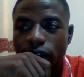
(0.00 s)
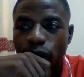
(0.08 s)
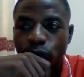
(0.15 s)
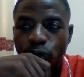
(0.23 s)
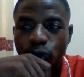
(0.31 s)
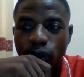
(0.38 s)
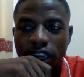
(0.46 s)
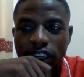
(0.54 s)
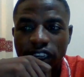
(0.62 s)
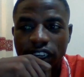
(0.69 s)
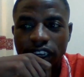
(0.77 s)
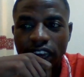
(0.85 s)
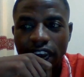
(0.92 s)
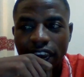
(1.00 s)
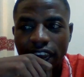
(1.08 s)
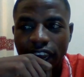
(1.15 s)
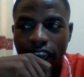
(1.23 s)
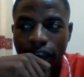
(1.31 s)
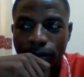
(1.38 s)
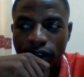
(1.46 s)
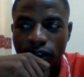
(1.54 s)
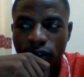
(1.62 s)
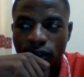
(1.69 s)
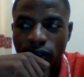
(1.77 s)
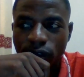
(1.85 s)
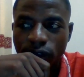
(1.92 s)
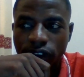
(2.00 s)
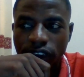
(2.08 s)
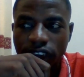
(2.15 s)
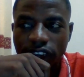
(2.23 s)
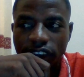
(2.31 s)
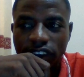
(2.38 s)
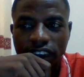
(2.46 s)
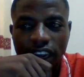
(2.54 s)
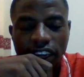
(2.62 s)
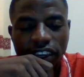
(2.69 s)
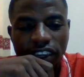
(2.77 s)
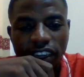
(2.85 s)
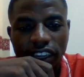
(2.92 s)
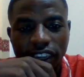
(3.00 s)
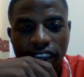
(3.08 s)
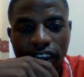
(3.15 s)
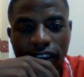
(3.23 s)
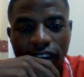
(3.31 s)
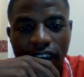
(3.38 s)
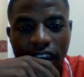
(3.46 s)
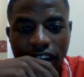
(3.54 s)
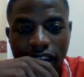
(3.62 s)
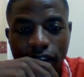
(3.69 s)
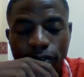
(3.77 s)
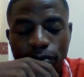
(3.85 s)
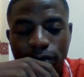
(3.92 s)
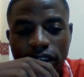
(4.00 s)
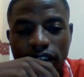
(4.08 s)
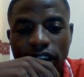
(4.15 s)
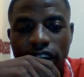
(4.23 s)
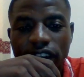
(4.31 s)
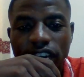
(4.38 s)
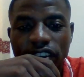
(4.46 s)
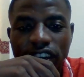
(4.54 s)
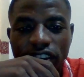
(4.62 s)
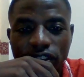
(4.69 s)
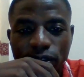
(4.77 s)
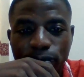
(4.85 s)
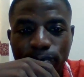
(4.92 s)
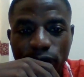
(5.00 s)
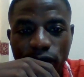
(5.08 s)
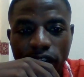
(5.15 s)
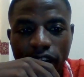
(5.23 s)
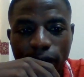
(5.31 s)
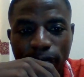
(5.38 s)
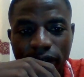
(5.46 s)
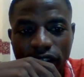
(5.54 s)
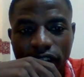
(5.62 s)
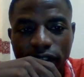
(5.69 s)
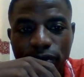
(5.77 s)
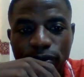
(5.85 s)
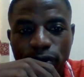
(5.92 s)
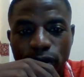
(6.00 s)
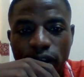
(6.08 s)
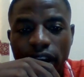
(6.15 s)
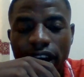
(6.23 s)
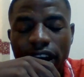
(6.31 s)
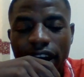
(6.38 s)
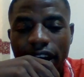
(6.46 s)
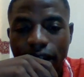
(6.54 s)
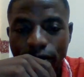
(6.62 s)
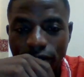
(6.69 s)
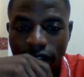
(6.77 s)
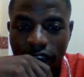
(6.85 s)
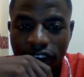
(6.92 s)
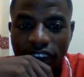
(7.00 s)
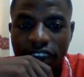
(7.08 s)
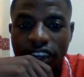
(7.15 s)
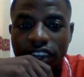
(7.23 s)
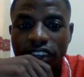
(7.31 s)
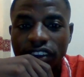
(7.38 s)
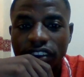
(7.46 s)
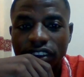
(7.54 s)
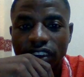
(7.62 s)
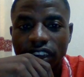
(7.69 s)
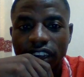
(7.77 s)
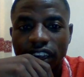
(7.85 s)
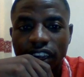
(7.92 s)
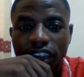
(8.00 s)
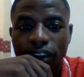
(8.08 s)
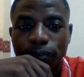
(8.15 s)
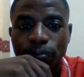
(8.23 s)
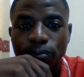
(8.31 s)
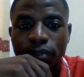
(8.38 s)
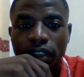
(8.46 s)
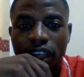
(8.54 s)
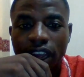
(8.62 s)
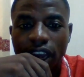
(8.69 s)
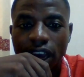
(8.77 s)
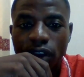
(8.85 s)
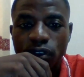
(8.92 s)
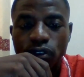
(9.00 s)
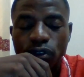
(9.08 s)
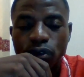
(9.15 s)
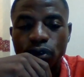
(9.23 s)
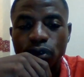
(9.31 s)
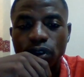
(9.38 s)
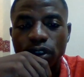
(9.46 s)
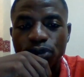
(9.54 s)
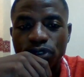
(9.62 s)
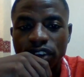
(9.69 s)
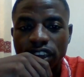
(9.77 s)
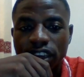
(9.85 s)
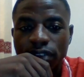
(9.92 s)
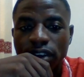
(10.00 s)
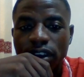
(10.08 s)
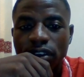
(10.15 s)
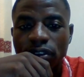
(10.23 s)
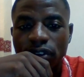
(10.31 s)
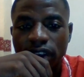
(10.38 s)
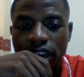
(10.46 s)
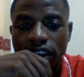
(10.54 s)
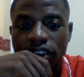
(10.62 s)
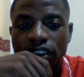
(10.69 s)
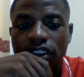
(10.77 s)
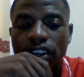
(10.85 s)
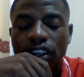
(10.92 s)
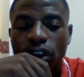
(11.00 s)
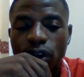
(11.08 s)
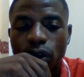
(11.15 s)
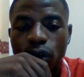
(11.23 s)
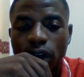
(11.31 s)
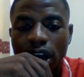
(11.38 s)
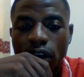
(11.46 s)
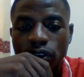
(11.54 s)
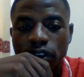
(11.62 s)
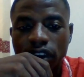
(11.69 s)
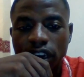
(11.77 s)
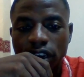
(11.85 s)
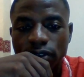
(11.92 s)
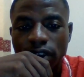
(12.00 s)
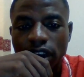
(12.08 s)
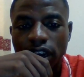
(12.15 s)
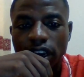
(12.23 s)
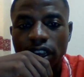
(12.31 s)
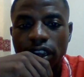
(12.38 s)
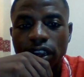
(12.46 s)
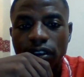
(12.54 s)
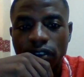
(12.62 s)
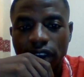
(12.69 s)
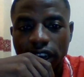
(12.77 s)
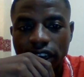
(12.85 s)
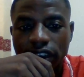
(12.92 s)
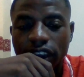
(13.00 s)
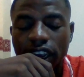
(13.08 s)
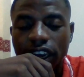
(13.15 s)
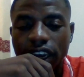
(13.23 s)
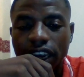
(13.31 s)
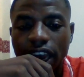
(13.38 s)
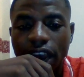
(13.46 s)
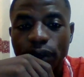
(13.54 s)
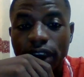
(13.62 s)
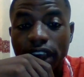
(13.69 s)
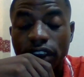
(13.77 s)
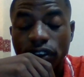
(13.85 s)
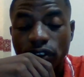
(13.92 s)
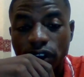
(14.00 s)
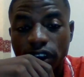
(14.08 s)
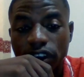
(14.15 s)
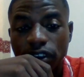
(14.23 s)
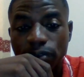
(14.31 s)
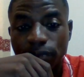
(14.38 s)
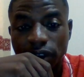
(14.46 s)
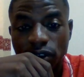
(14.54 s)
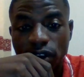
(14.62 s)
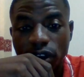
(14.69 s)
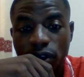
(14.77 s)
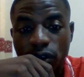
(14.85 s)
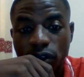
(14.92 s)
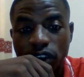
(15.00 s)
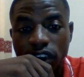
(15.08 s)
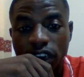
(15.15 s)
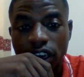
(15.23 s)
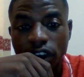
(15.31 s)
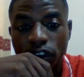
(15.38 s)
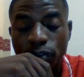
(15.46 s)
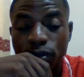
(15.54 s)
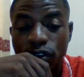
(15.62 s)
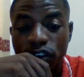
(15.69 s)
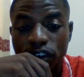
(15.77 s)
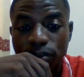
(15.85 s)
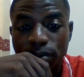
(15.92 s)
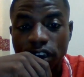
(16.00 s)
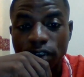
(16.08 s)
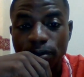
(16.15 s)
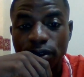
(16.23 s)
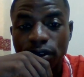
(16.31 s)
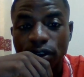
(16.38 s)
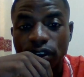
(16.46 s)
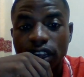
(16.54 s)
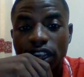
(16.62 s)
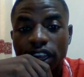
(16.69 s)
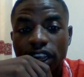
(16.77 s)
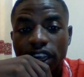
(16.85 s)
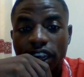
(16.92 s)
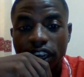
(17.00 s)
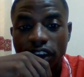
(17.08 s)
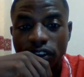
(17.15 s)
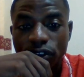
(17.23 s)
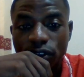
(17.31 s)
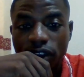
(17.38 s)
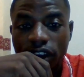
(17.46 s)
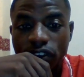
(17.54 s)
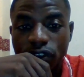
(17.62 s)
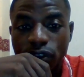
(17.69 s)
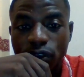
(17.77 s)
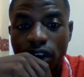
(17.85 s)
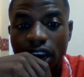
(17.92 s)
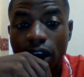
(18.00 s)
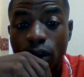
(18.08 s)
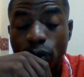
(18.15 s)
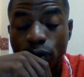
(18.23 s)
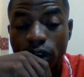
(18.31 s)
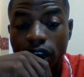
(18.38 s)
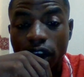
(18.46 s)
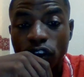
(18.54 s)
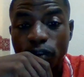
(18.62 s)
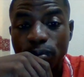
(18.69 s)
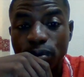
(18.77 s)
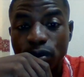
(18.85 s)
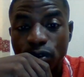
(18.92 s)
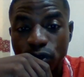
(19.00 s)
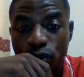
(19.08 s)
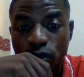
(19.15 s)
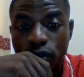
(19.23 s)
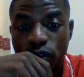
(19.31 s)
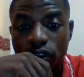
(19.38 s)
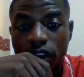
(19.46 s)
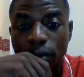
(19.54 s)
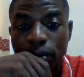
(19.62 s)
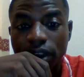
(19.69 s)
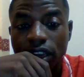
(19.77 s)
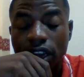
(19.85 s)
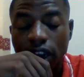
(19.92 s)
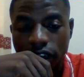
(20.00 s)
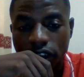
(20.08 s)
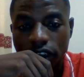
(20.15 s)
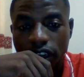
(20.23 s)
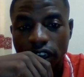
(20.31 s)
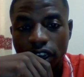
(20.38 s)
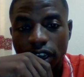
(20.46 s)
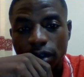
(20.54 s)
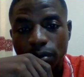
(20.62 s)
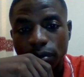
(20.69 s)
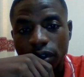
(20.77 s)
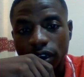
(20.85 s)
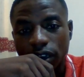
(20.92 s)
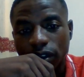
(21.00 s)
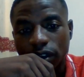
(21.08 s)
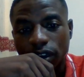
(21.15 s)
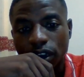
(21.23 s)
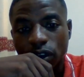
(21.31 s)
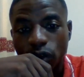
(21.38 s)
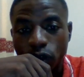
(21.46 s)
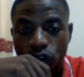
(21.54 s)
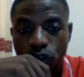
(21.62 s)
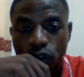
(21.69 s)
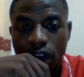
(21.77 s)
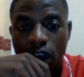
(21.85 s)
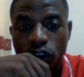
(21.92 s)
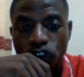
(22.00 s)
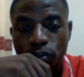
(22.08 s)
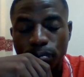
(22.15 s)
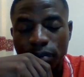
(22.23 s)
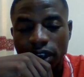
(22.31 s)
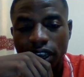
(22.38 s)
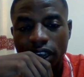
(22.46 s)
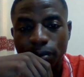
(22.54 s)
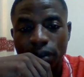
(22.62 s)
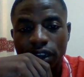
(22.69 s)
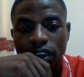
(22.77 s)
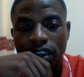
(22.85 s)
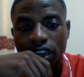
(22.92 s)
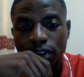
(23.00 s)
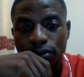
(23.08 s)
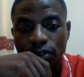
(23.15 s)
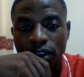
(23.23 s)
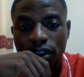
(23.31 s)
One thing I like about the course is that, as I've mentioned, it seeks to build capacity for African scientists how to effectively write or how to scientifically write, and I really enjoyed this particular course in the reproducibility because it took us through how we can reproduce knowledge and also how to make scientific